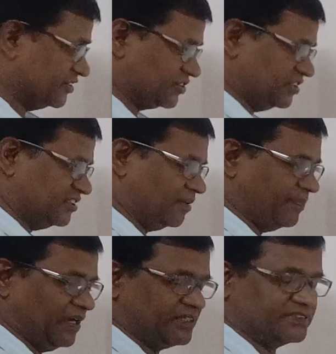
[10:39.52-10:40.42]
is seen in the
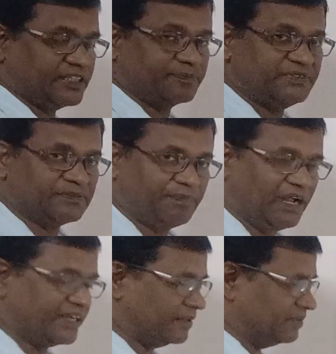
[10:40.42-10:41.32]
bird. That means
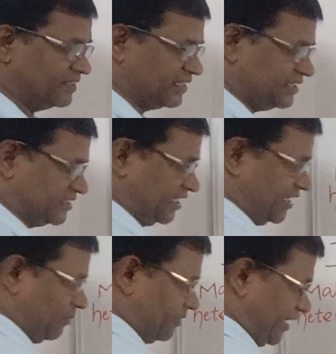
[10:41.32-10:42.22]
bird having the Z
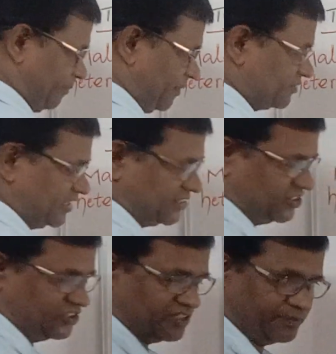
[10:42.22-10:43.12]
double type of sex
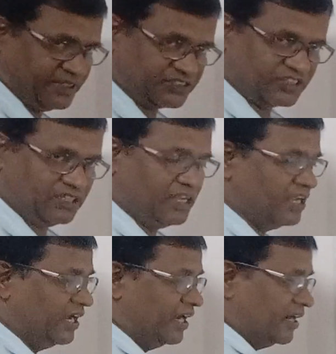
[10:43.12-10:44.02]
determination.
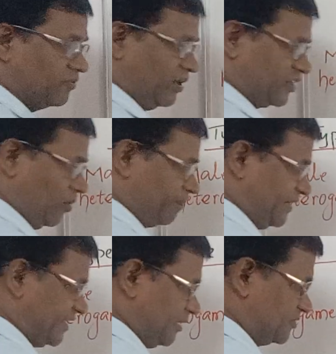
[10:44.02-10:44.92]
And what
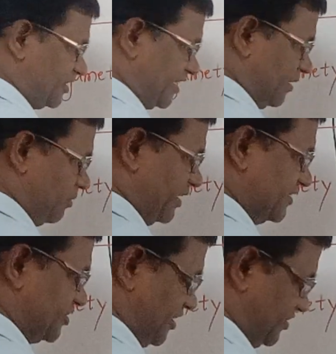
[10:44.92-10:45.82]
complete type? ZW
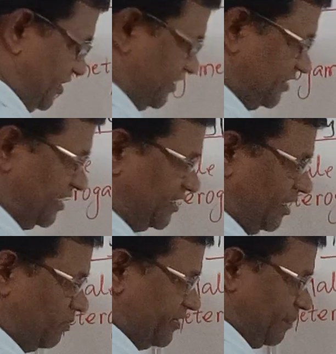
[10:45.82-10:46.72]
and ZZ.
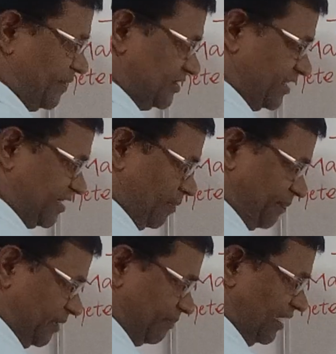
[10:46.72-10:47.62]
ZW represent the
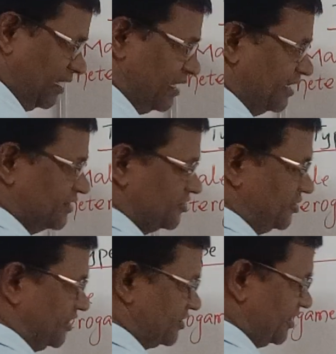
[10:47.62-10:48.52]
female,
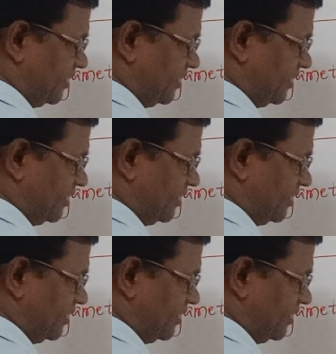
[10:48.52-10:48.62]
ZZ